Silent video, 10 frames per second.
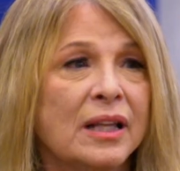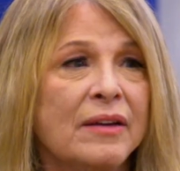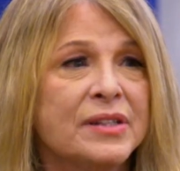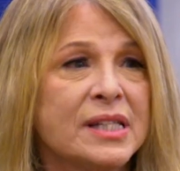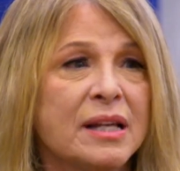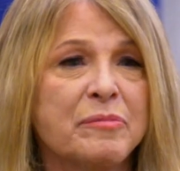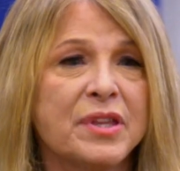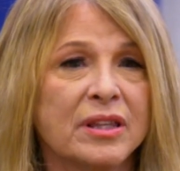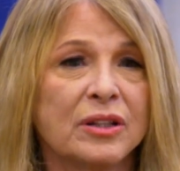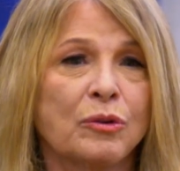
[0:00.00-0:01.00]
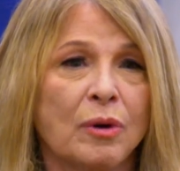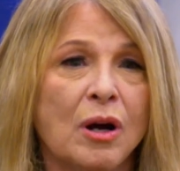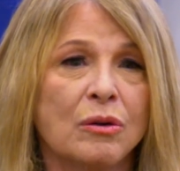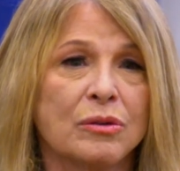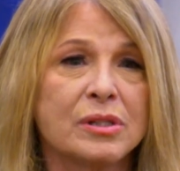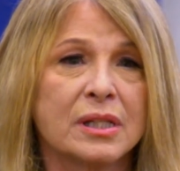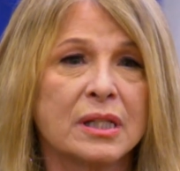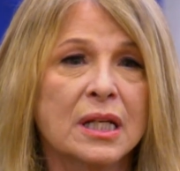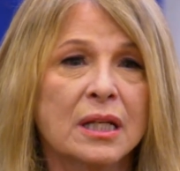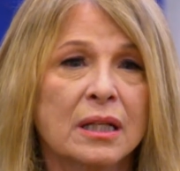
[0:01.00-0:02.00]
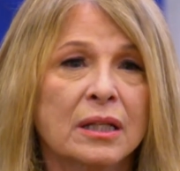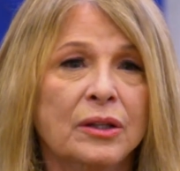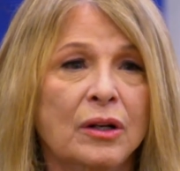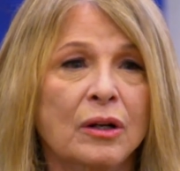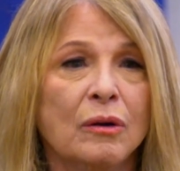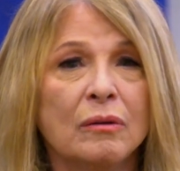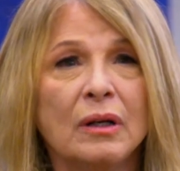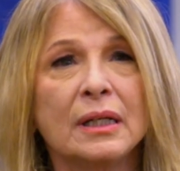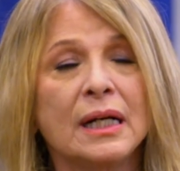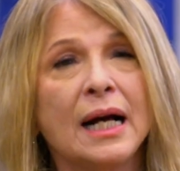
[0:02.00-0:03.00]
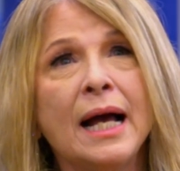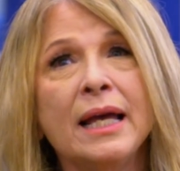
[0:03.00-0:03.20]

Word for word: Love is something that grows. You yeah. know, you